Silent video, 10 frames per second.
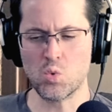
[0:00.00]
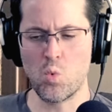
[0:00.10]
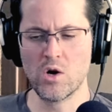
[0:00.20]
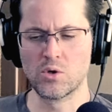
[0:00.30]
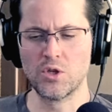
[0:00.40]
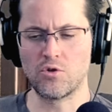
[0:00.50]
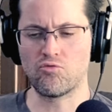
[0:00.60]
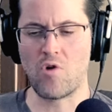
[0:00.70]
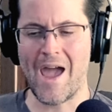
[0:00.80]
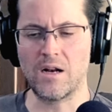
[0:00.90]
weird little
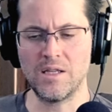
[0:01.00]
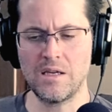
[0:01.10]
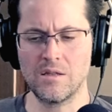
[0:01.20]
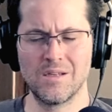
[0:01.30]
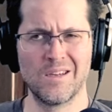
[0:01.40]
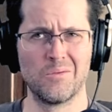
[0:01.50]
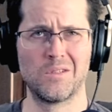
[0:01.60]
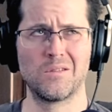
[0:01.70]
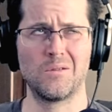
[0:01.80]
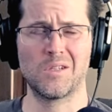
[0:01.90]
rattling thing it would do,